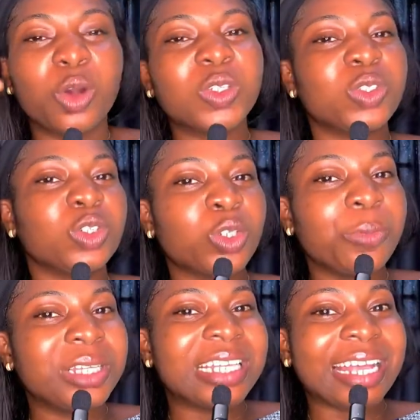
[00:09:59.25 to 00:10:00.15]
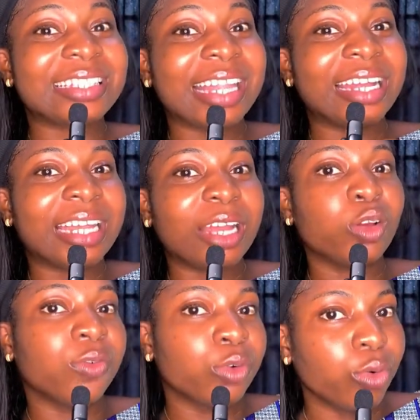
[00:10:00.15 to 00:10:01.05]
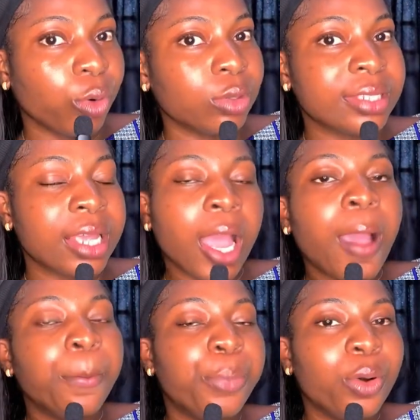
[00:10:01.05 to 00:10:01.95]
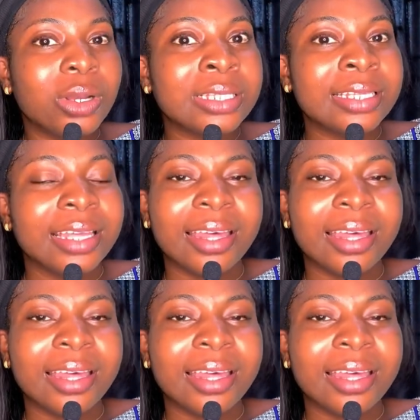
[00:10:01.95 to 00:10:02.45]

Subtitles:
or social media standard of growth, but